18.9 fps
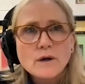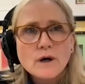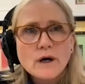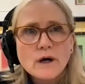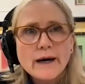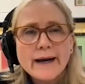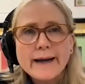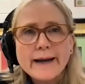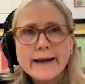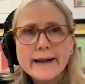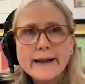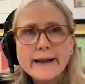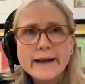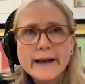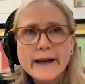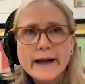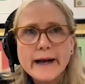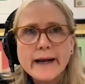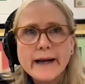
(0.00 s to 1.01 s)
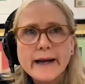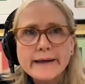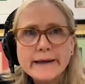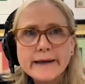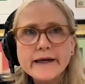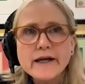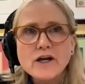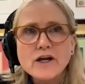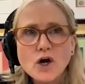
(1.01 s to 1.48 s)
I, I
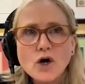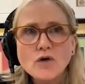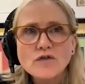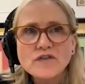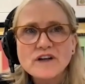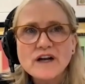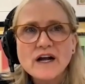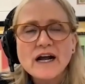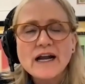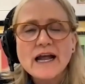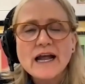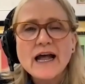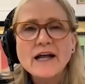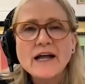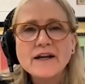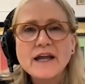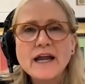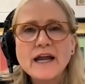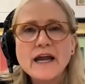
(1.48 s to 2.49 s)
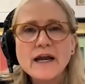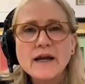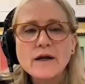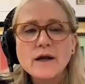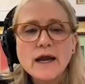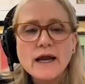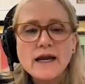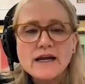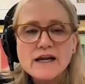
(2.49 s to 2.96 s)
didn't know that I had a,
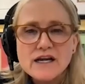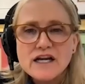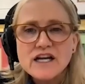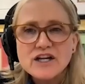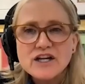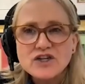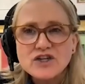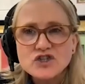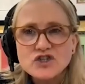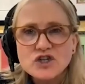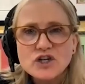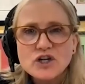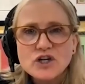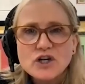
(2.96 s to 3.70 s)
a niche